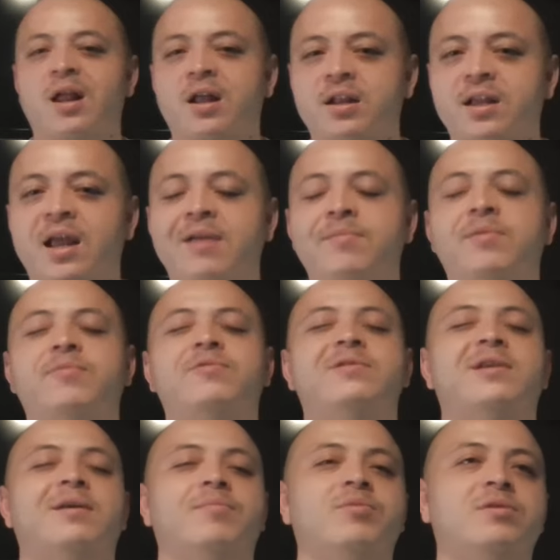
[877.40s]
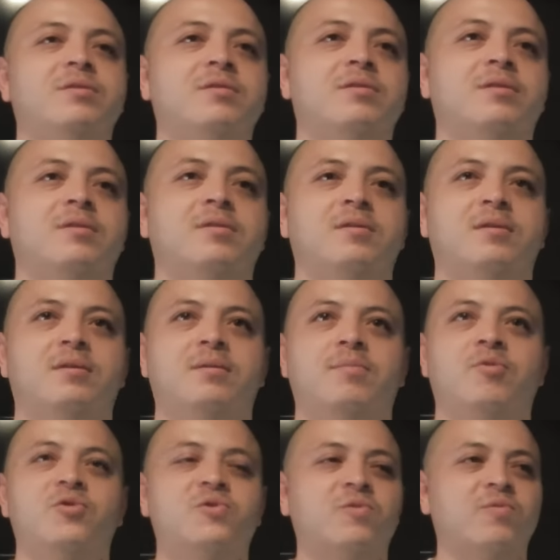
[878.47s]
lot of gang members, yeah, but
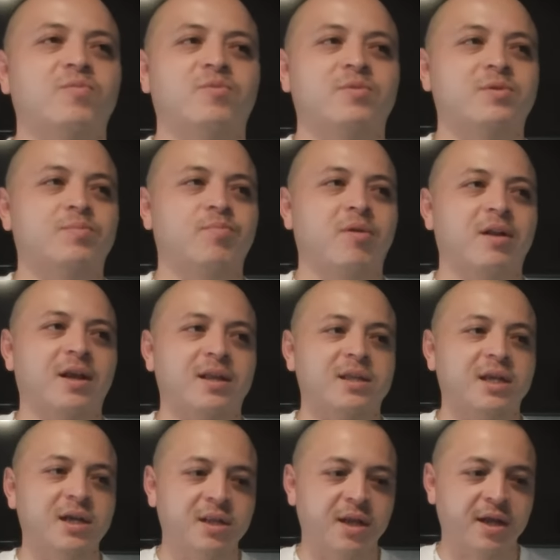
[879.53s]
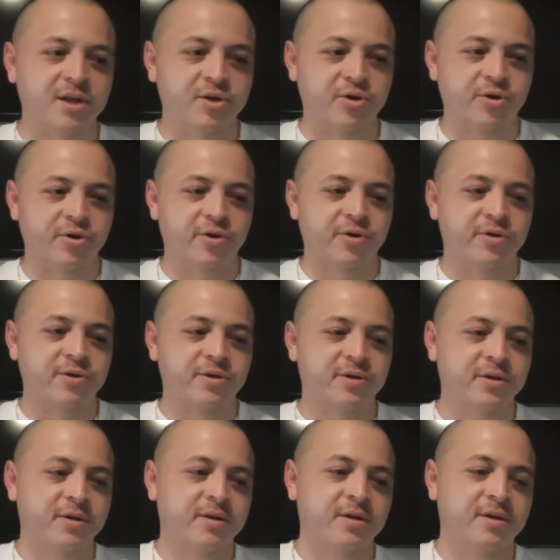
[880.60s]
most of them are probably like teenagers,
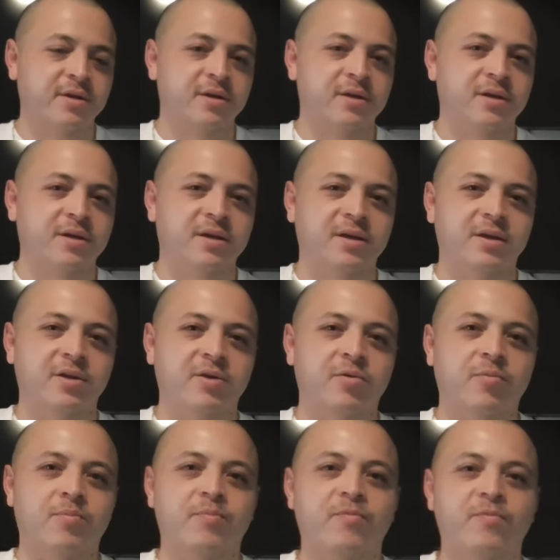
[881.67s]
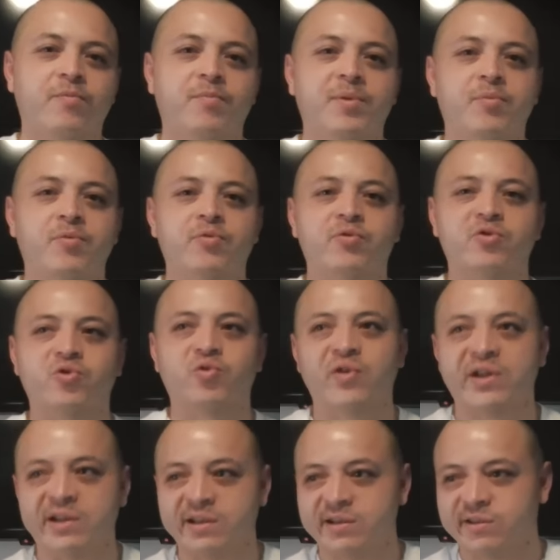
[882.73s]
you know, people in their
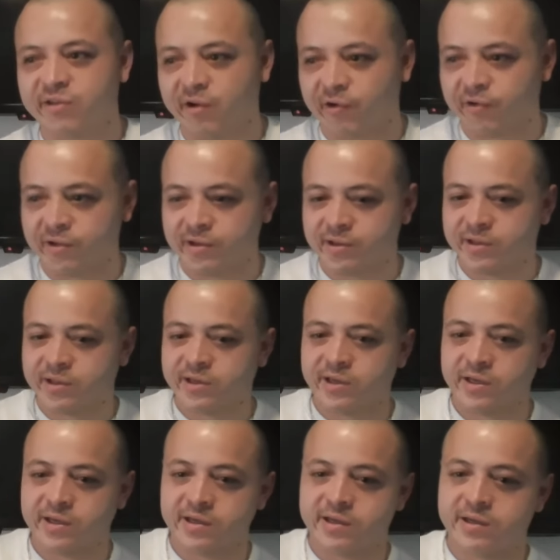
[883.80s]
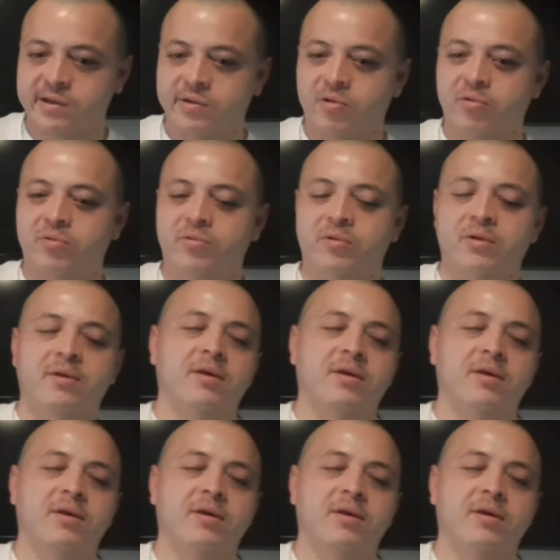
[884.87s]
20s, 30s and shit, you know,